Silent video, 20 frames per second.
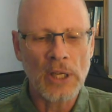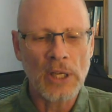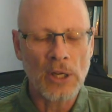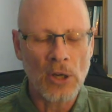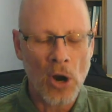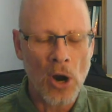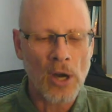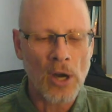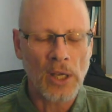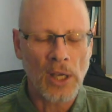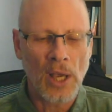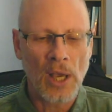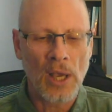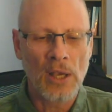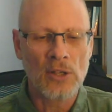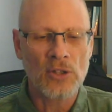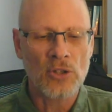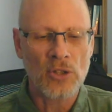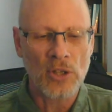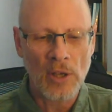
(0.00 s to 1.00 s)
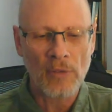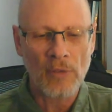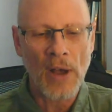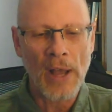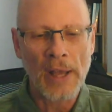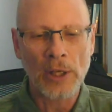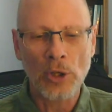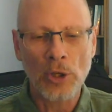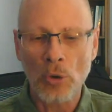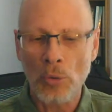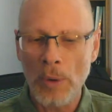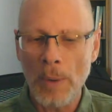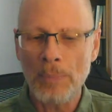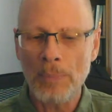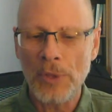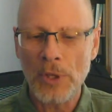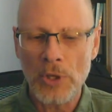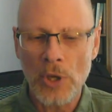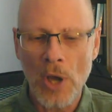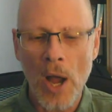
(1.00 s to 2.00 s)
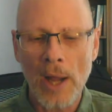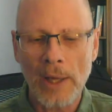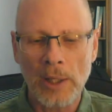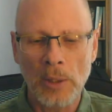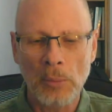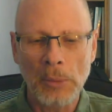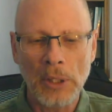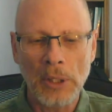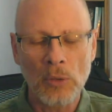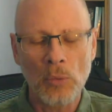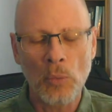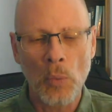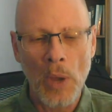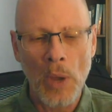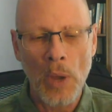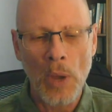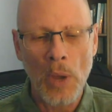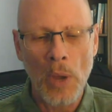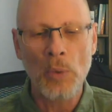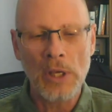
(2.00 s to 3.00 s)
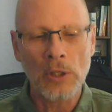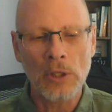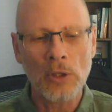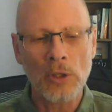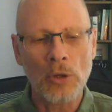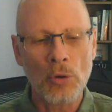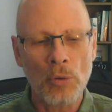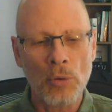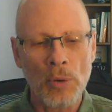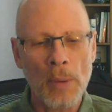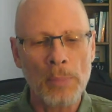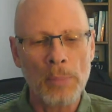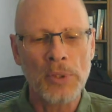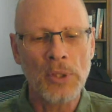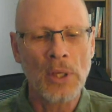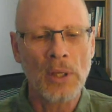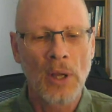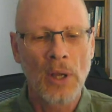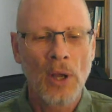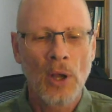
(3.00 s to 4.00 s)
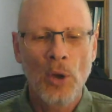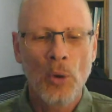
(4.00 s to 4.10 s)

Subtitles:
And in our case, if I encrypt the document, when we encrypt it,